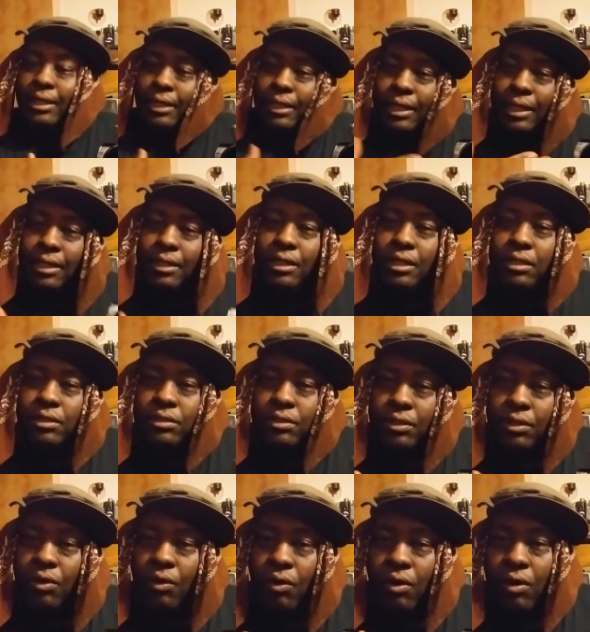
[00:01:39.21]
get this to
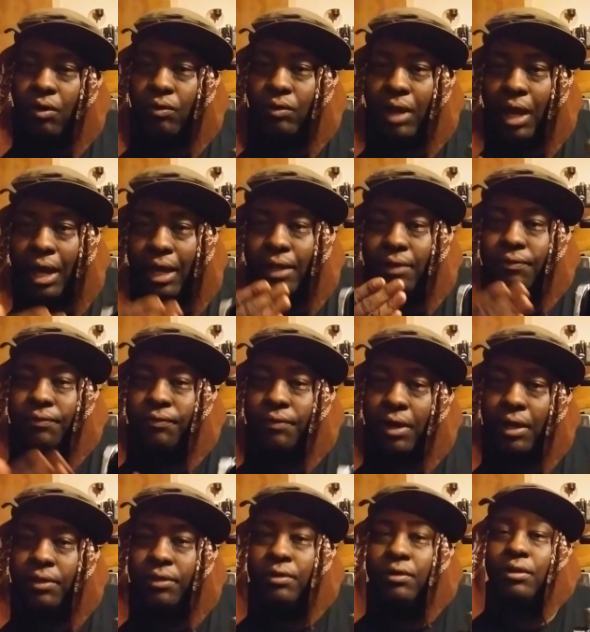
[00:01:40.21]
go a whole lot
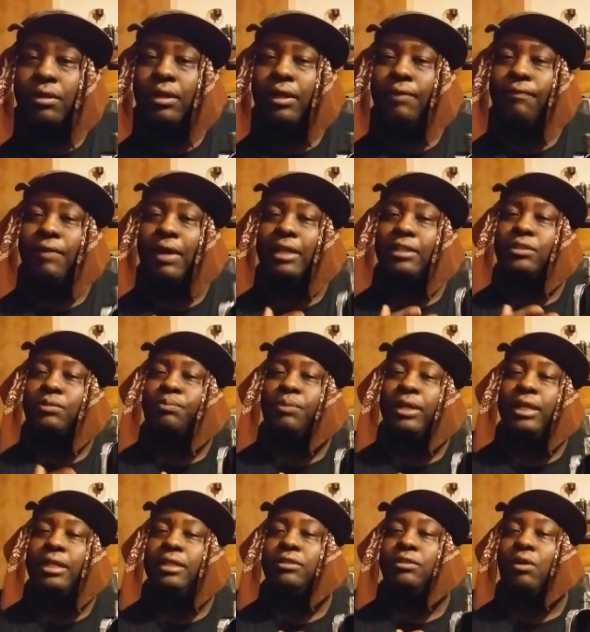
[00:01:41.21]
further if I
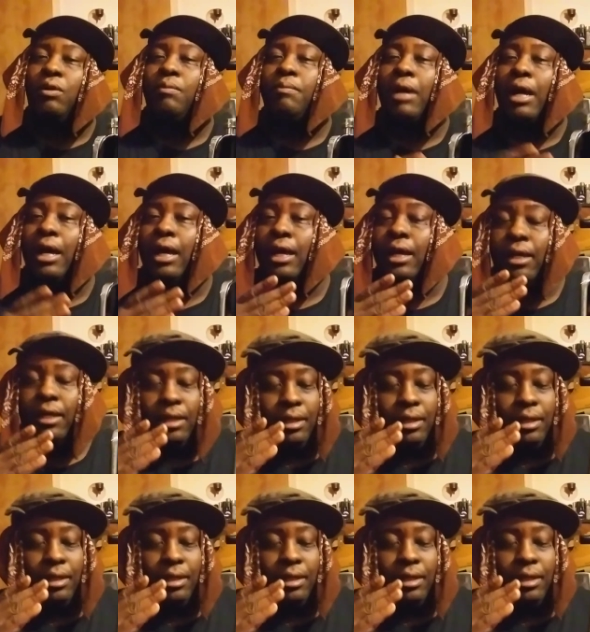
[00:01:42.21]
spray this on my